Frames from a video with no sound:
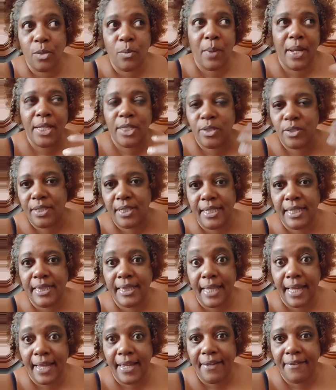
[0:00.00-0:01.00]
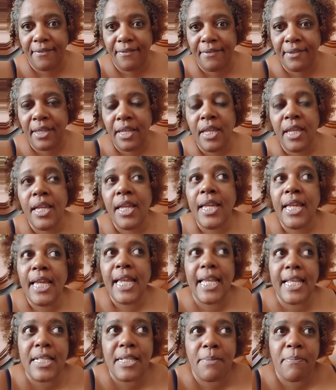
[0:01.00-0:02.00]
the way you see life
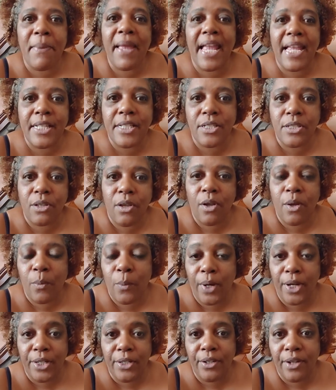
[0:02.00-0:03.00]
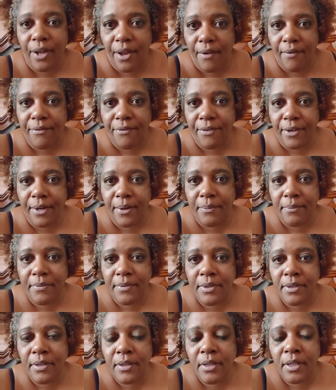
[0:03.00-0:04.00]
is based on where you come from.
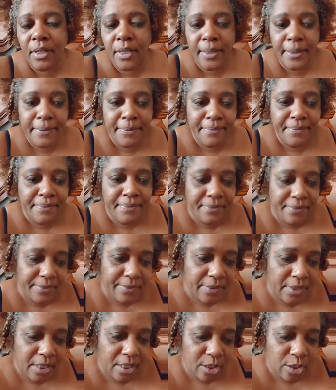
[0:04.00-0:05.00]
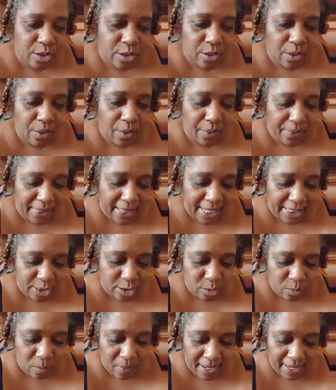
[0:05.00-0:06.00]
So
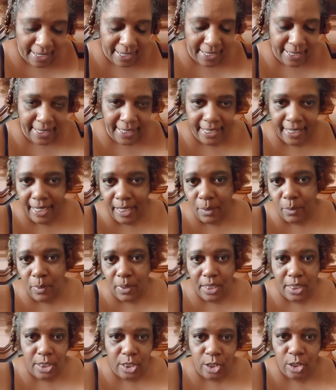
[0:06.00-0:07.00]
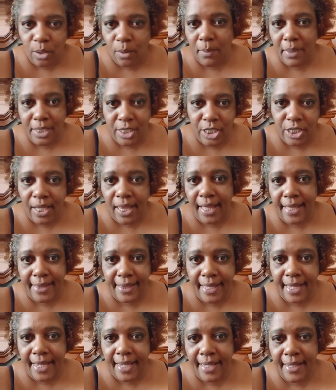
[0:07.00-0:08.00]
that's why it was so much like
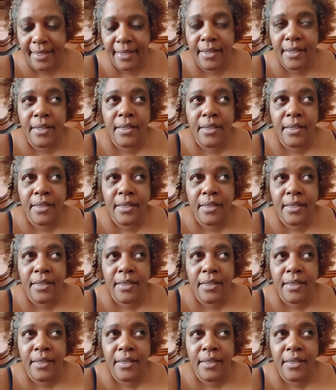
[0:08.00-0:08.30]
that.